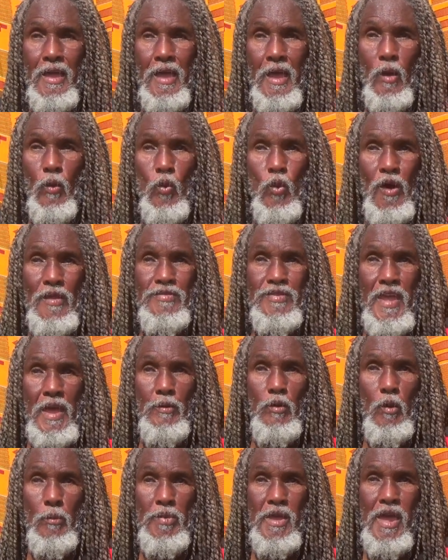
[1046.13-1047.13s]
and what they
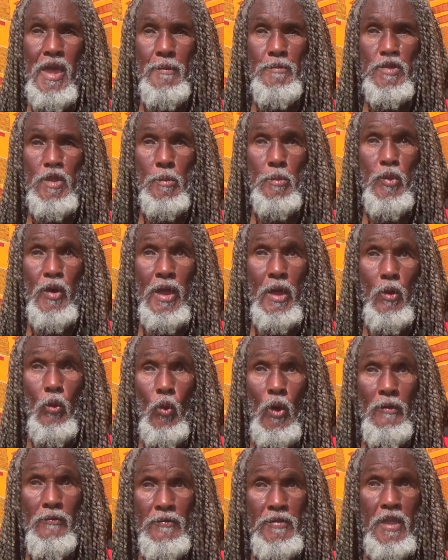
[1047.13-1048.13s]
will be able to bring
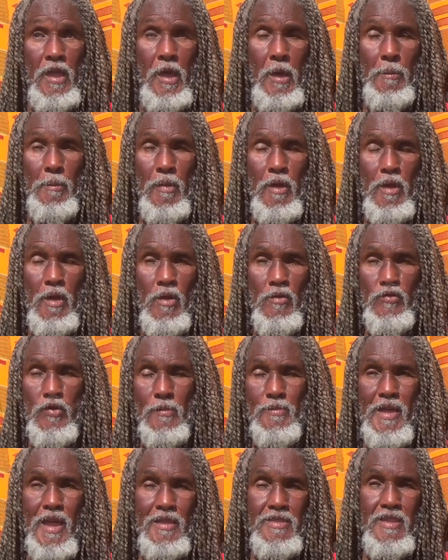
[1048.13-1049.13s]
with them
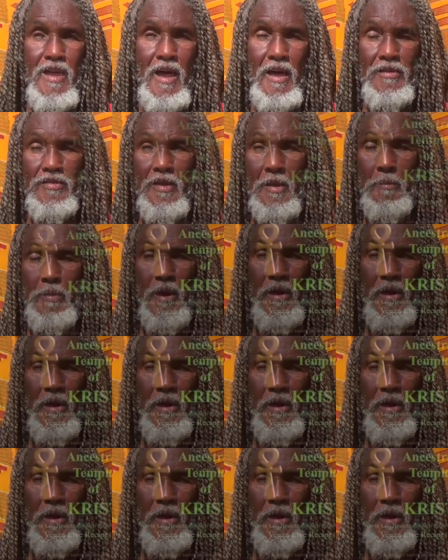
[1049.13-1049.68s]
from that toxic